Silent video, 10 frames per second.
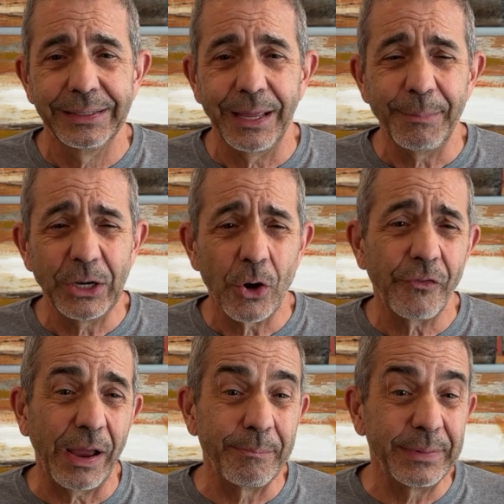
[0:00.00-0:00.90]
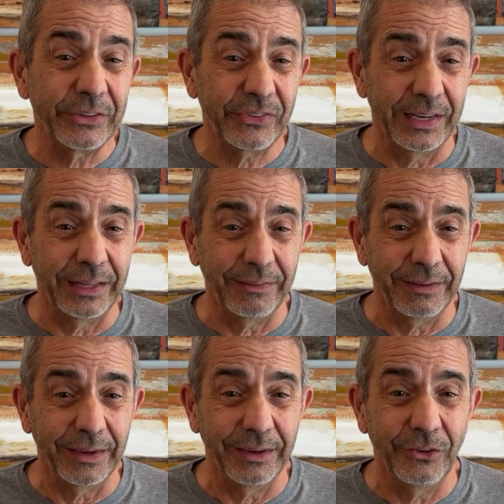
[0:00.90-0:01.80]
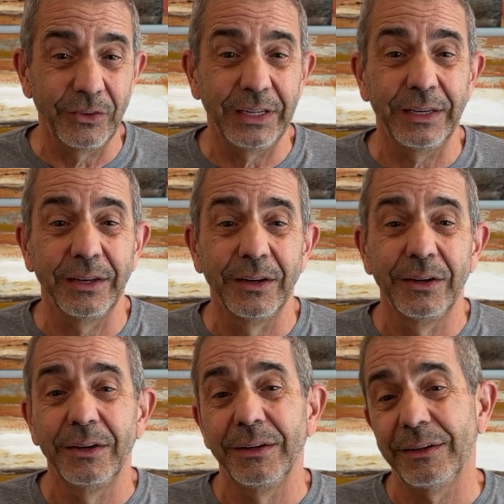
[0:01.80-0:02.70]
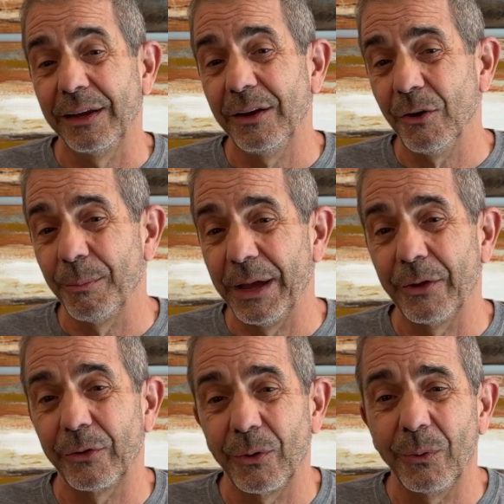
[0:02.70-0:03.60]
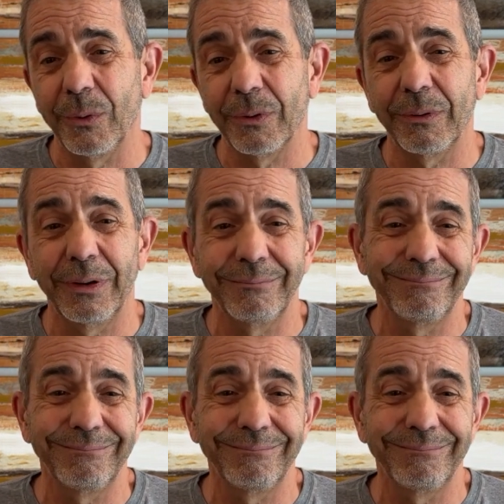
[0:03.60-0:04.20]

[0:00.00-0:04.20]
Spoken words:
Let me know if I missed anything you need to hear about, or